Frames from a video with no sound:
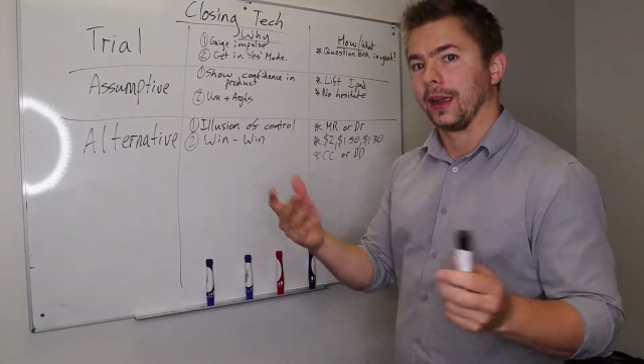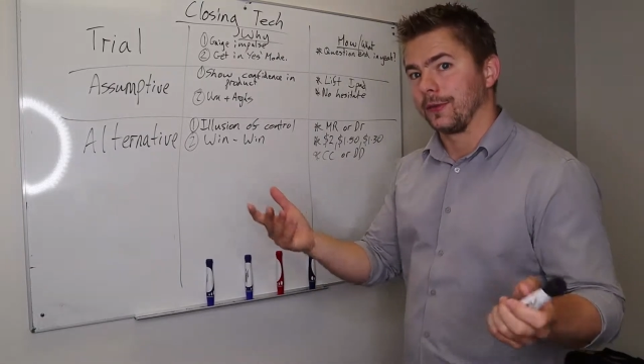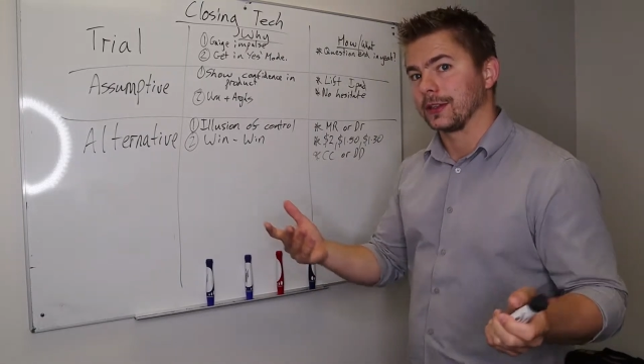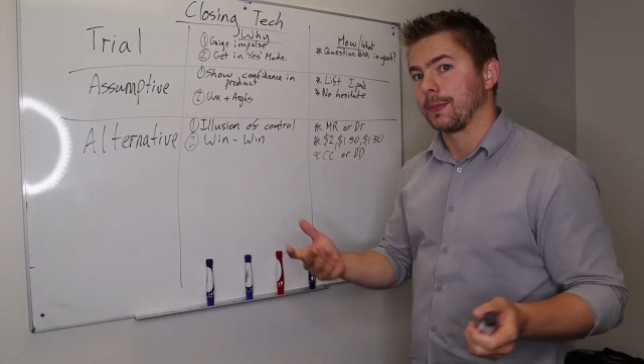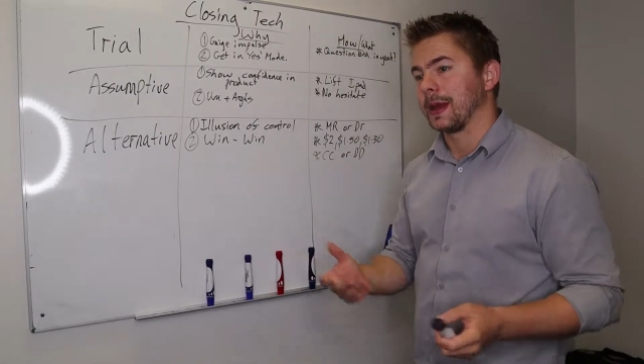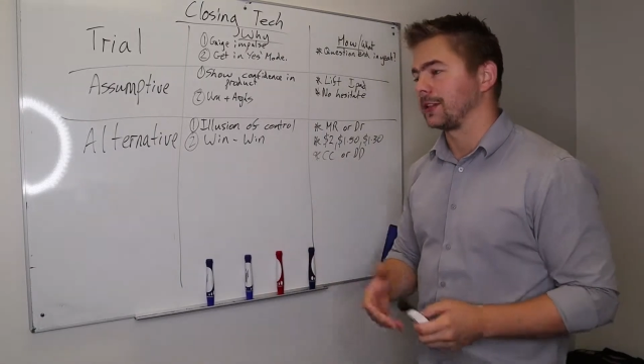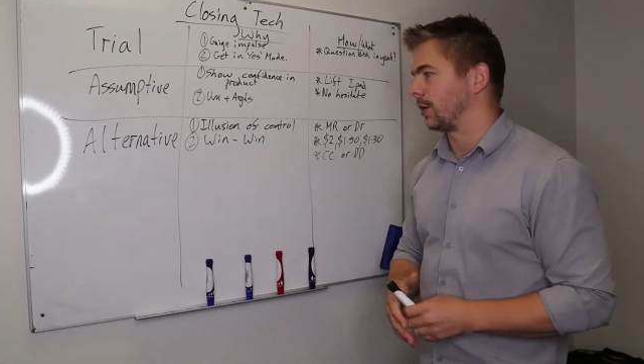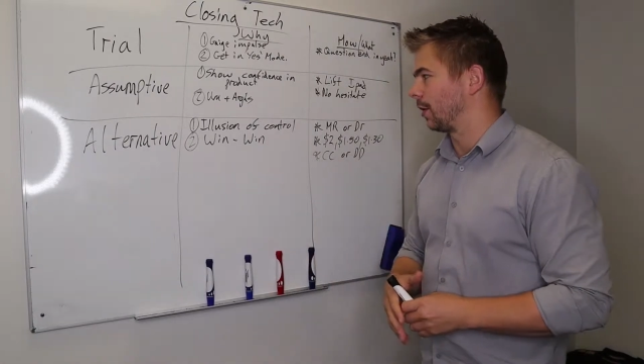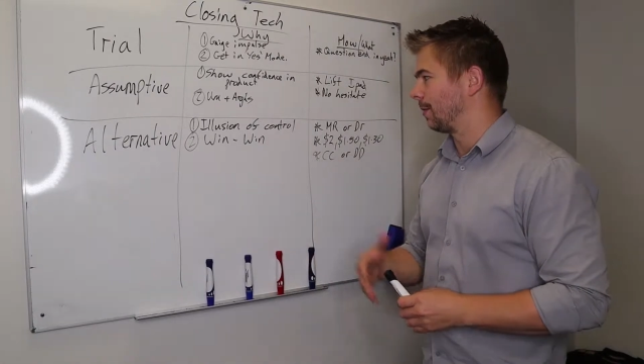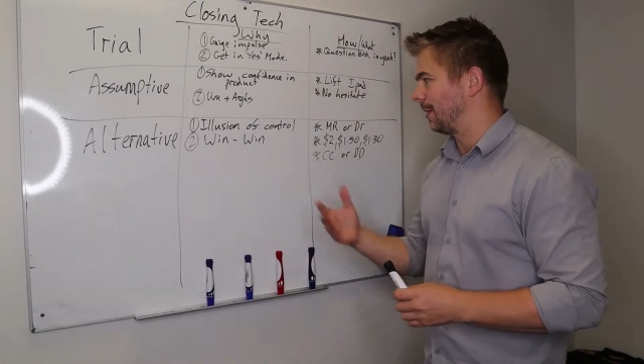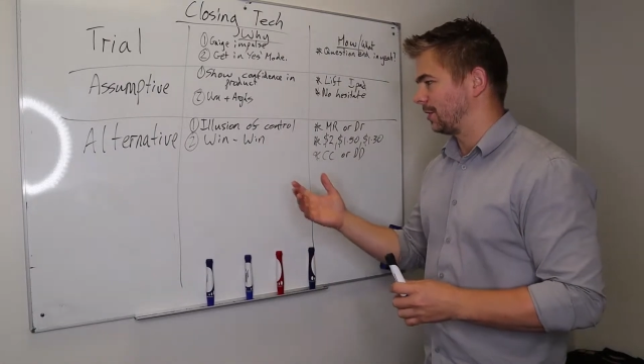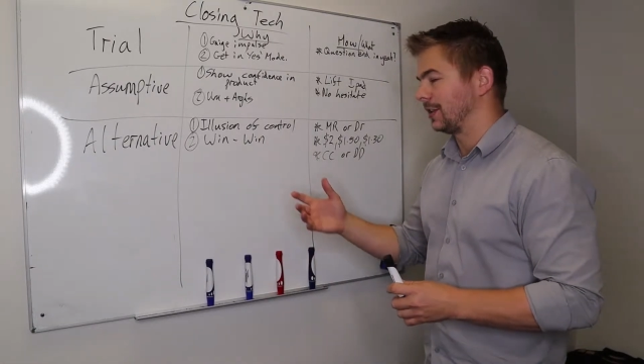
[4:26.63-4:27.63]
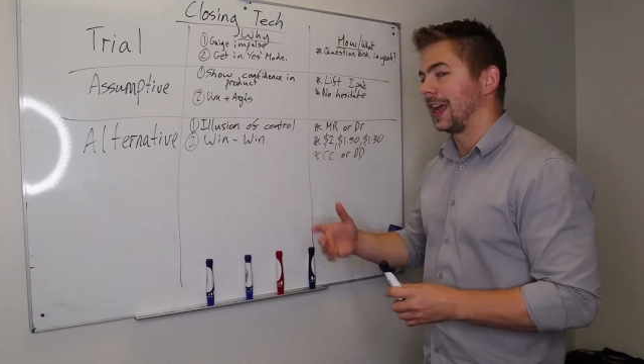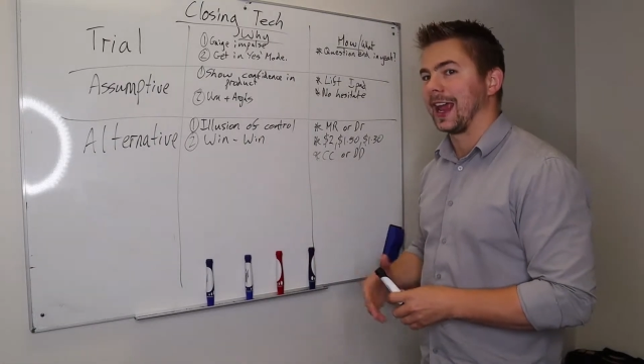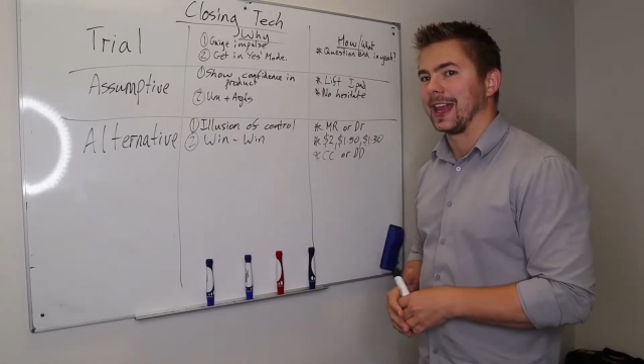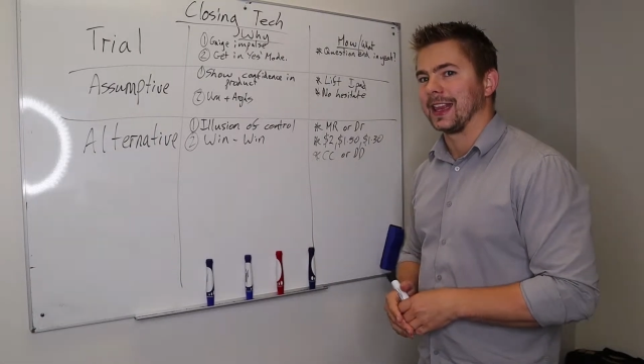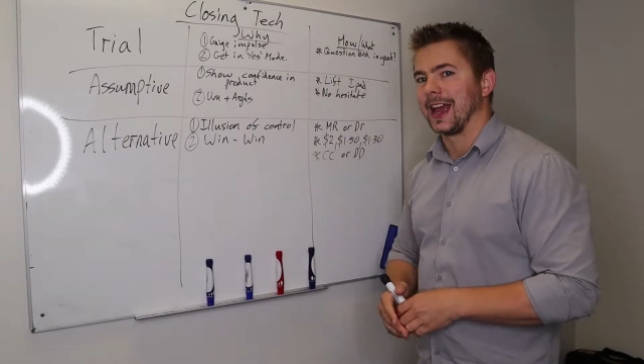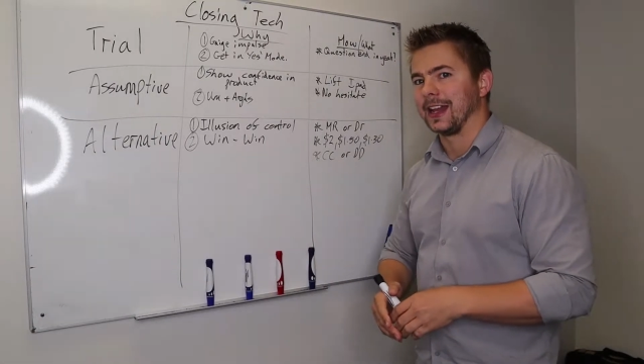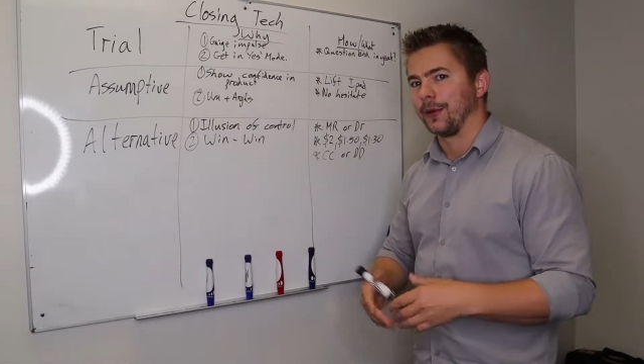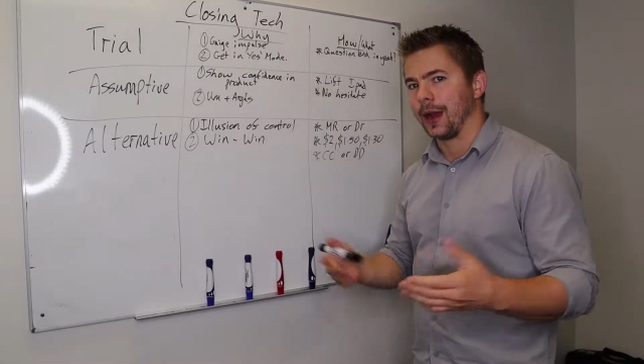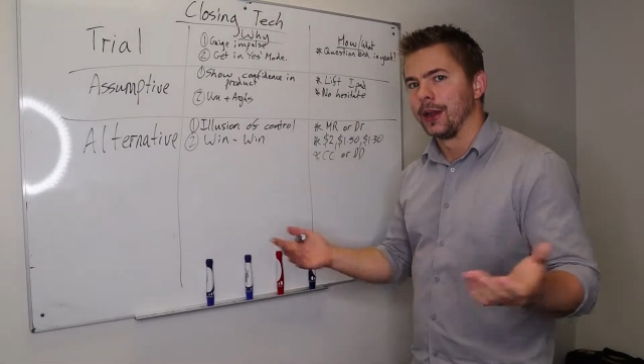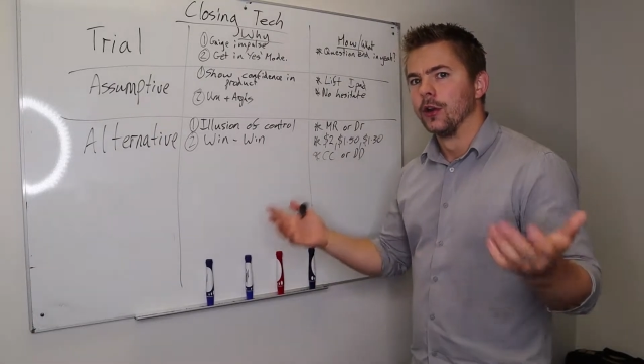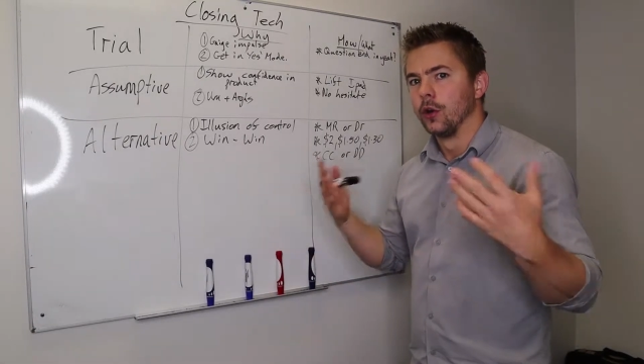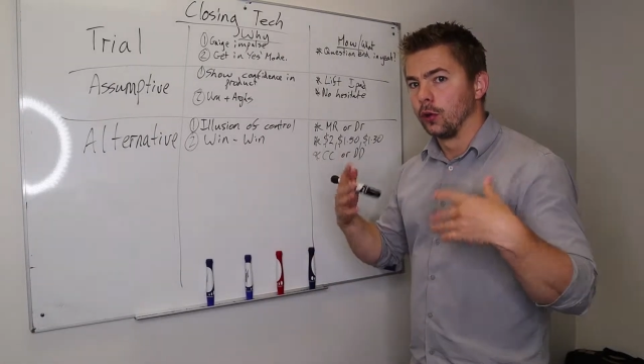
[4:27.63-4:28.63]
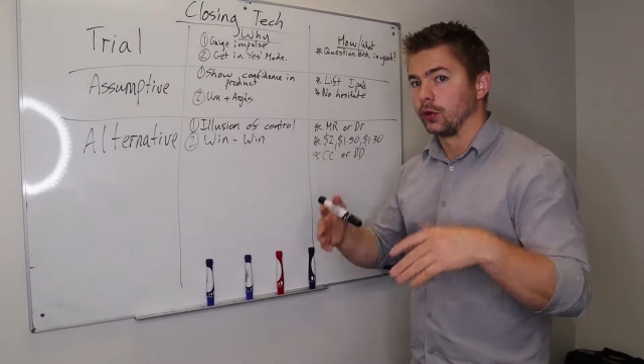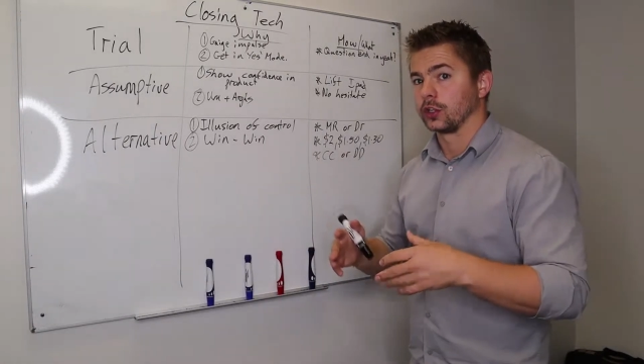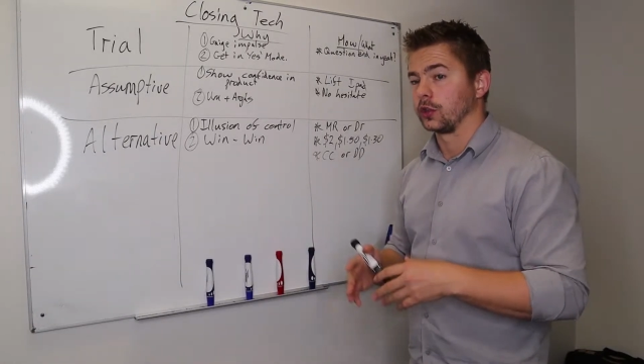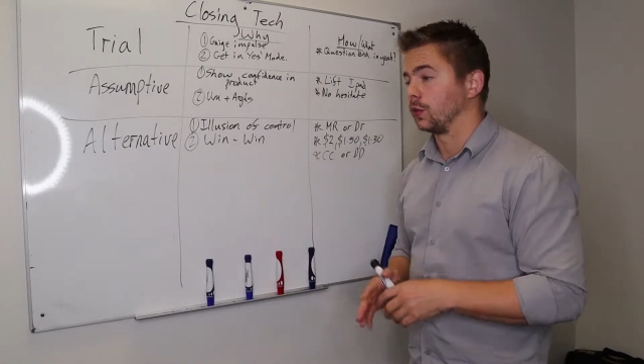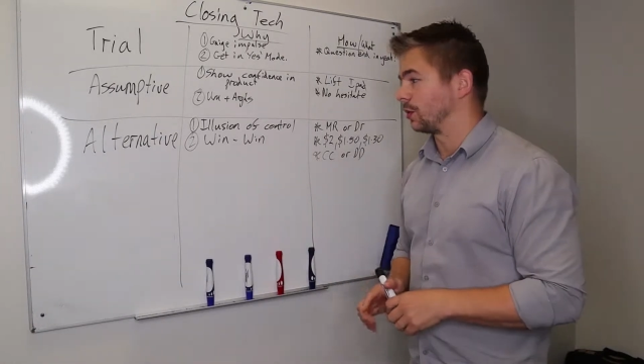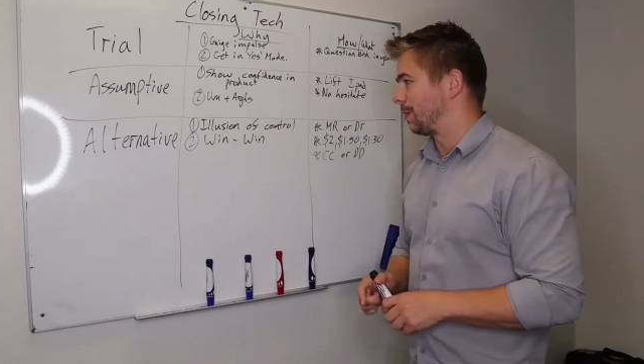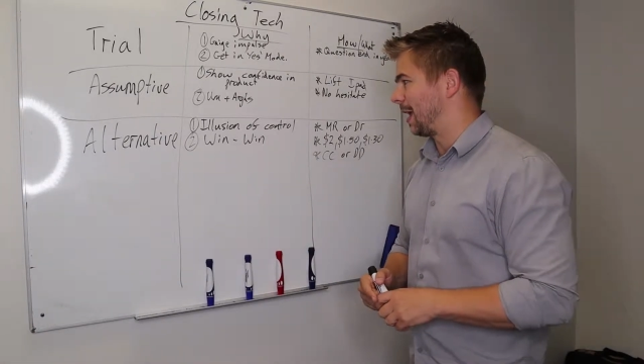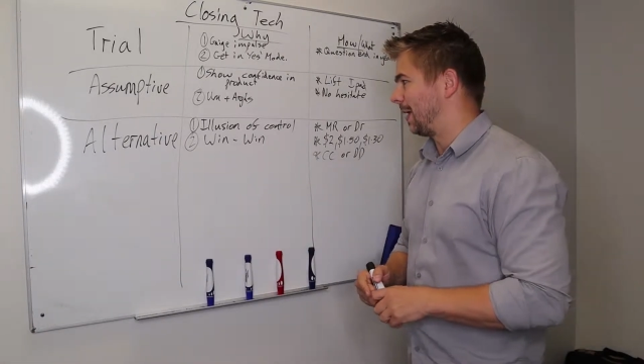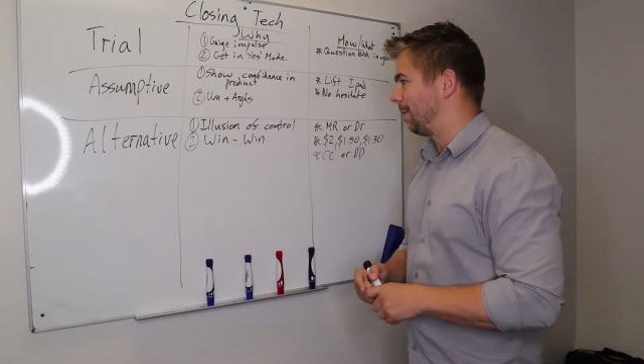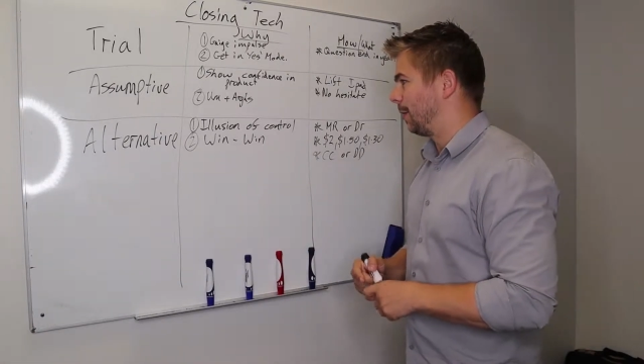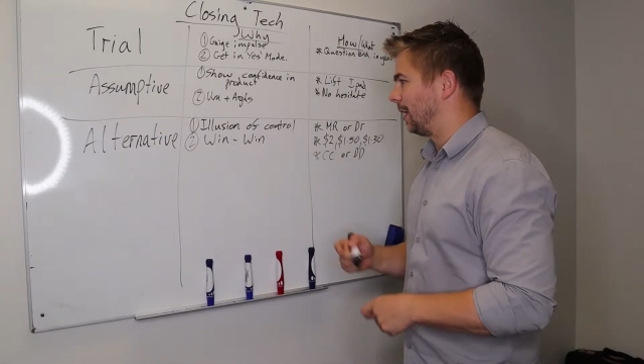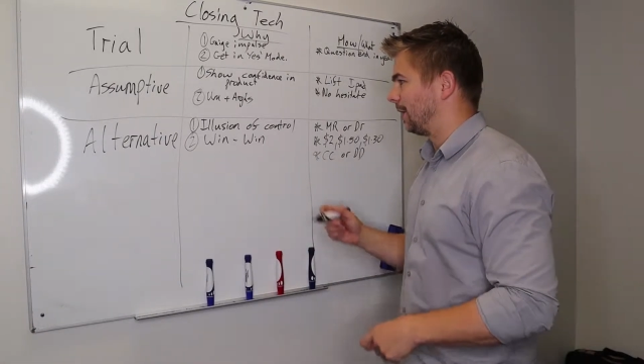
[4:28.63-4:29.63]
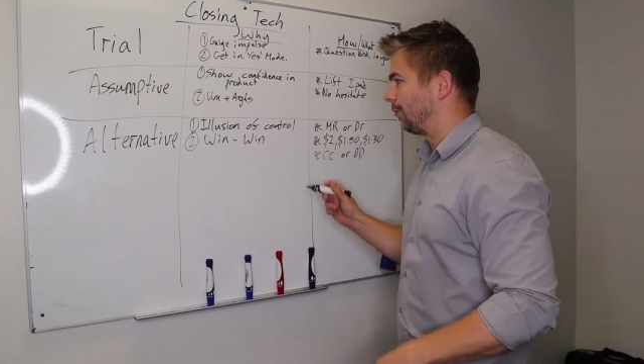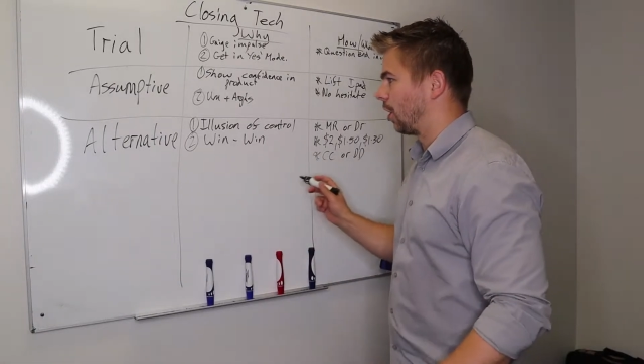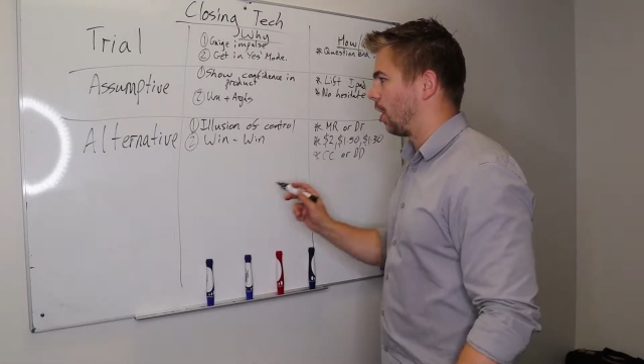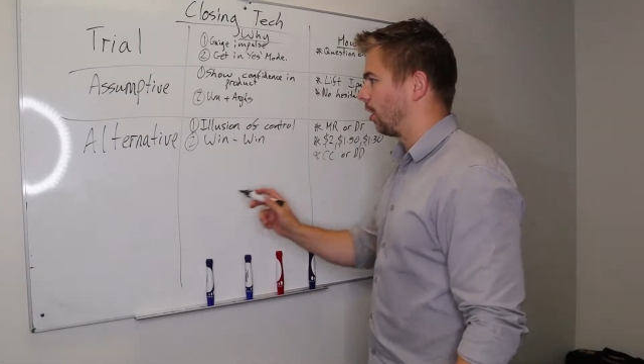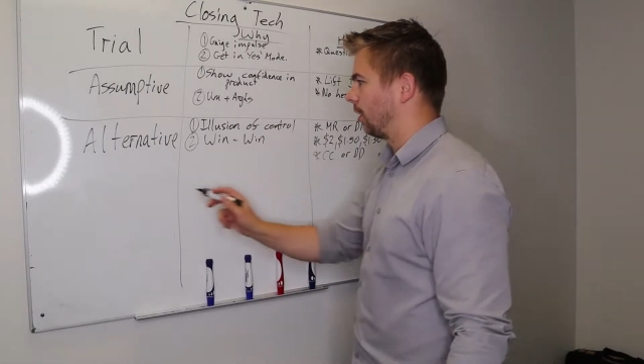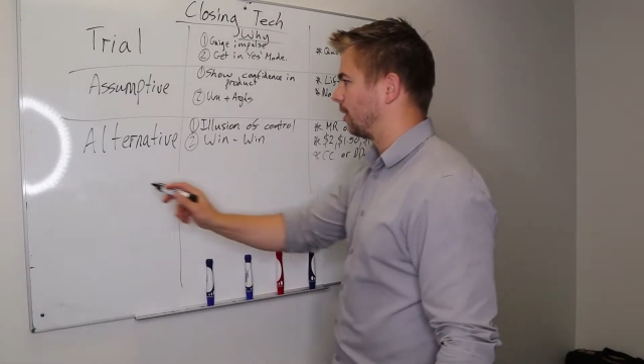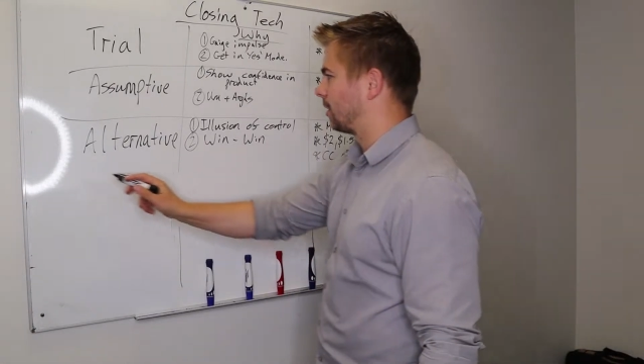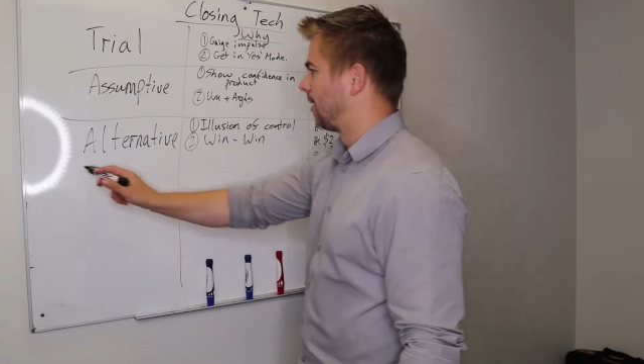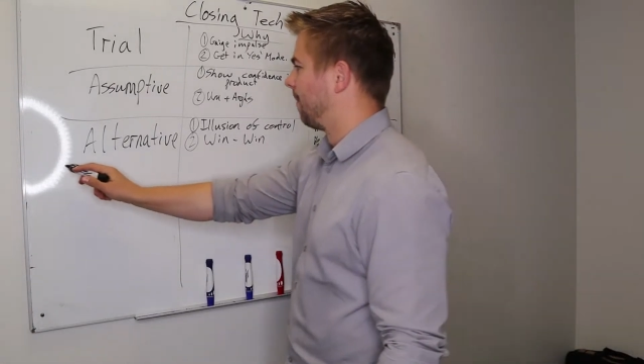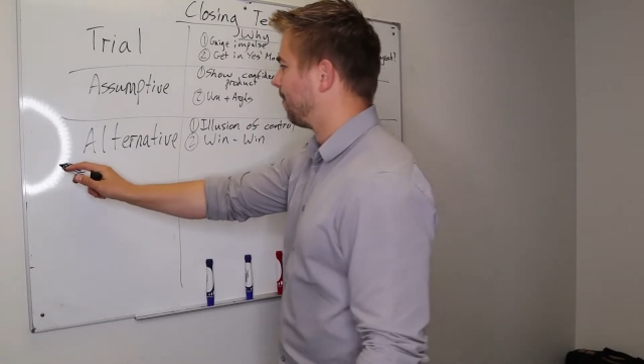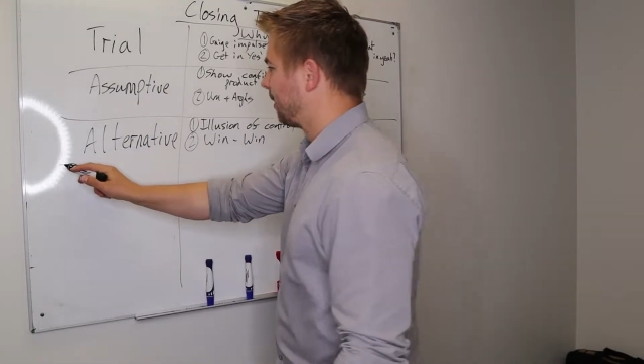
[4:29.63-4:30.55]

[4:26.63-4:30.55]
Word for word: If it's based on commission, they're getting that anyway, or the store's making money regardless.